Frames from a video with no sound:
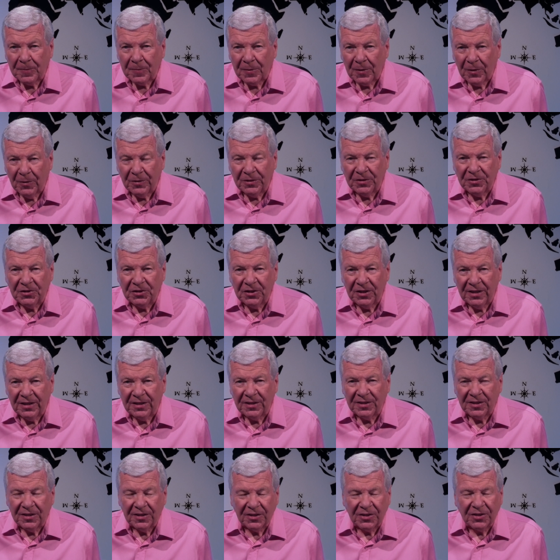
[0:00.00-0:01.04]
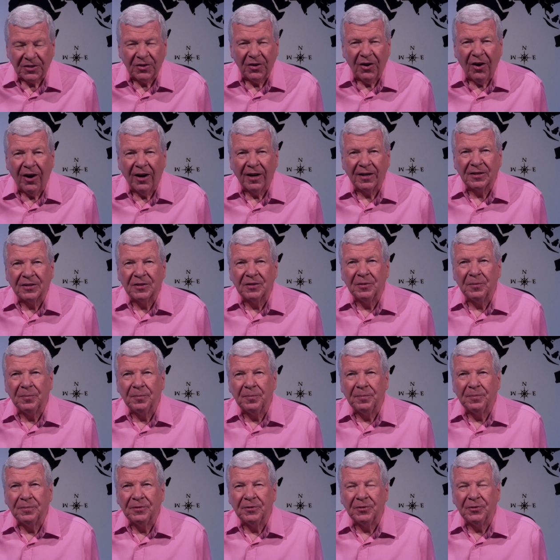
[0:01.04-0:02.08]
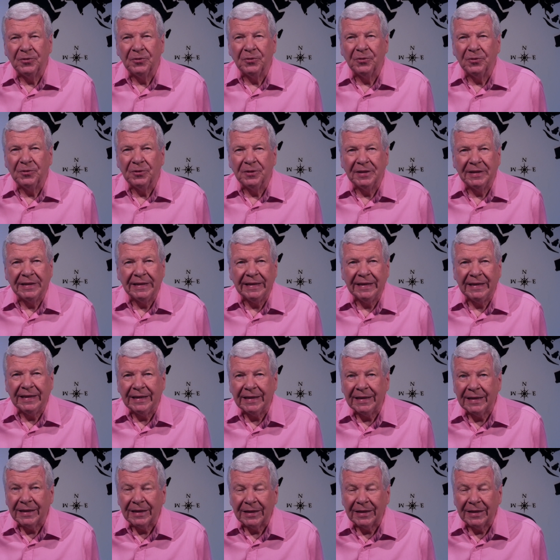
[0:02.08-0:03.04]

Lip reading: when Jesus talked to the